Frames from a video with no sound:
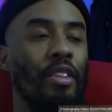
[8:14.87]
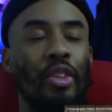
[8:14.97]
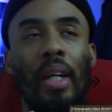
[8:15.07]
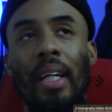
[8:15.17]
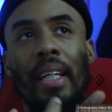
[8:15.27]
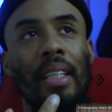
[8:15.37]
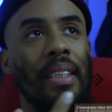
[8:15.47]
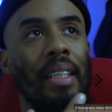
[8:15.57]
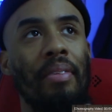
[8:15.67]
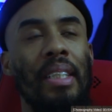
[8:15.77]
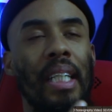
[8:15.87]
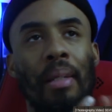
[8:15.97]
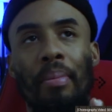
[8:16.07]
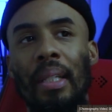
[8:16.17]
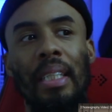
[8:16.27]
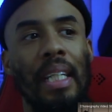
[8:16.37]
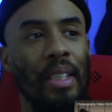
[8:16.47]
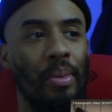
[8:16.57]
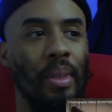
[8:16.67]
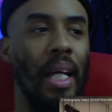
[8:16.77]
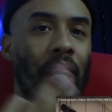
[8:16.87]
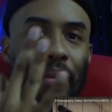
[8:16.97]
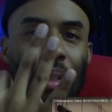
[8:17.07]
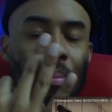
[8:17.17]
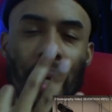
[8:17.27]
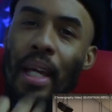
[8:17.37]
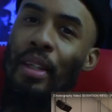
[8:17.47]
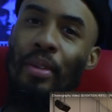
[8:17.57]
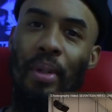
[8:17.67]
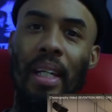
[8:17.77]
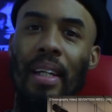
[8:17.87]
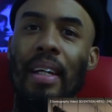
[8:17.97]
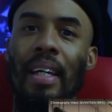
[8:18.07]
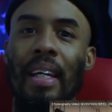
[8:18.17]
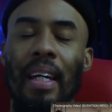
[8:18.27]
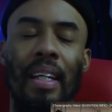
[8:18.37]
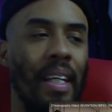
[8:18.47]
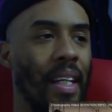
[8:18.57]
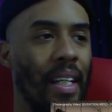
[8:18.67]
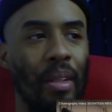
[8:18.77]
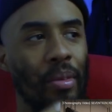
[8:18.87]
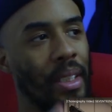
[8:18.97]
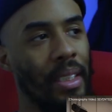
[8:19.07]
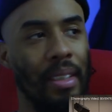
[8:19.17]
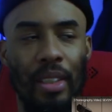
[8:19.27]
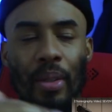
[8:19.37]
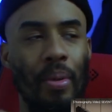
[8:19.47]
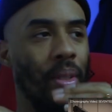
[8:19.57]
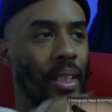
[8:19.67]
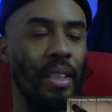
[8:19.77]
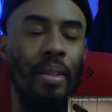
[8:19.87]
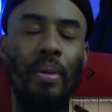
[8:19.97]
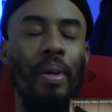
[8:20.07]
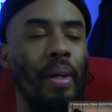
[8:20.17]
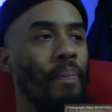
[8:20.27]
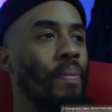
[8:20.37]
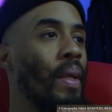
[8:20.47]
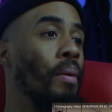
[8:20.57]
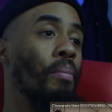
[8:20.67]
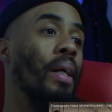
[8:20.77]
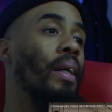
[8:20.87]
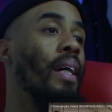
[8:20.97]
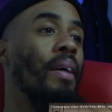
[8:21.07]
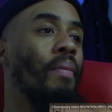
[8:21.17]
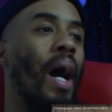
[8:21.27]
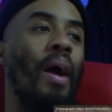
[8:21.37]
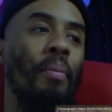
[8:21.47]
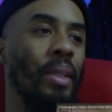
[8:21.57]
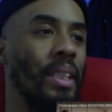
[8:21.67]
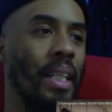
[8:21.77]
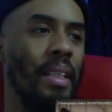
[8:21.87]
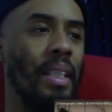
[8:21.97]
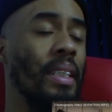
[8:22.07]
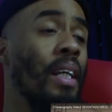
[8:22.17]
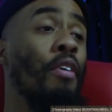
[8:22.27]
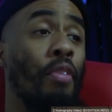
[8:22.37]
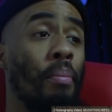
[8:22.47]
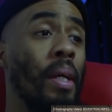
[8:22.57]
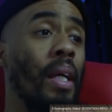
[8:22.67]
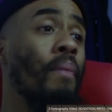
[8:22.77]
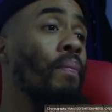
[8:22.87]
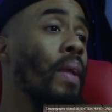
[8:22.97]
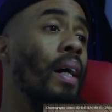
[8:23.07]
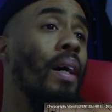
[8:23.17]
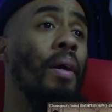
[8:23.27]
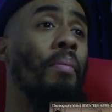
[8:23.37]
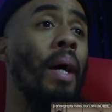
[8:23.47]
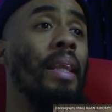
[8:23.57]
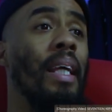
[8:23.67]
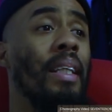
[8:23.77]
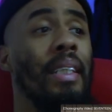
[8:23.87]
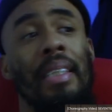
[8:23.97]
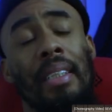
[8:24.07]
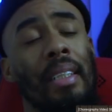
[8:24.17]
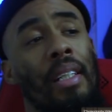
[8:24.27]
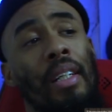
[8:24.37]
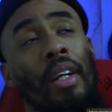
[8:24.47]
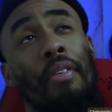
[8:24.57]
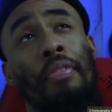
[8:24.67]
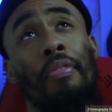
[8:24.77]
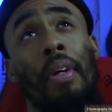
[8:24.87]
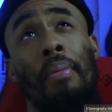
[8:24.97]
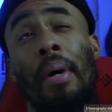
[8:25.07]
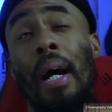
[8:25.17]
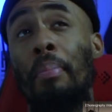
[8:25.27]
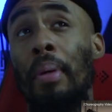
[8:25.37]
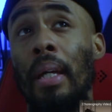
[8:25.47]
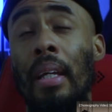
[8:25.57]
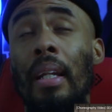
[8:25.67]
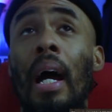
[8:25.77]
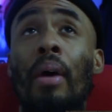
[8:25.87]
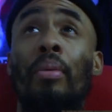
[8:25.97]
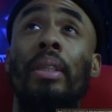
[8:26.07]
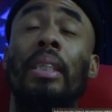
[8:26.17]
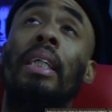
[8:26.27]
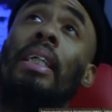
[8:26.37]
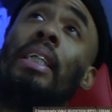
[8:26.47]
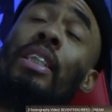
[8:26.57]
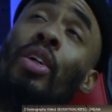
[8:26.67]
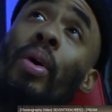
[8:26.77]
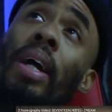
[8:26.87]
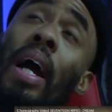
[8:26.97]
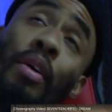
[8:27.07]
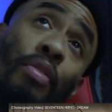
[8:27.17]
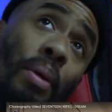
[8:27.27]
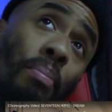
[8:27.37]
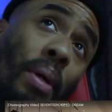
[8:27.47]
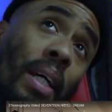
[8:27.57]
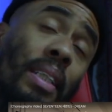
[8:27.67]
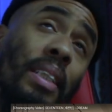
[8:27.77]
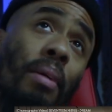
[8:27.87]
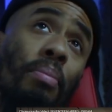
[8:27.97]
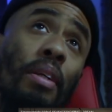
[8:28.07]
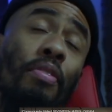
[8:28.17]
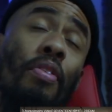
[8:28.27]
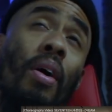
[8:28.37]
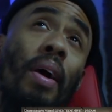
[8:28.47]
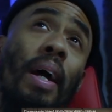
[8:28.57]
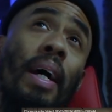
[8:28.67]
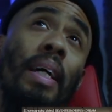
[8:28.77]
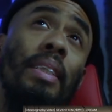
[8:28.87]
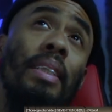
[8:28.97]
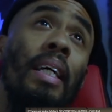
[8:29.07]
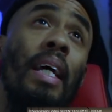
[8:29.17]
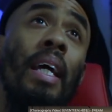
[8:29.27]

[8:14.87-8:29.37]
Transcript: Stray Kids, 17, and BTS was like the main three, and then it was so on and so on. But yeah, I appreciate this. For me, I think this is in my opinion, I would see this choreography being something far as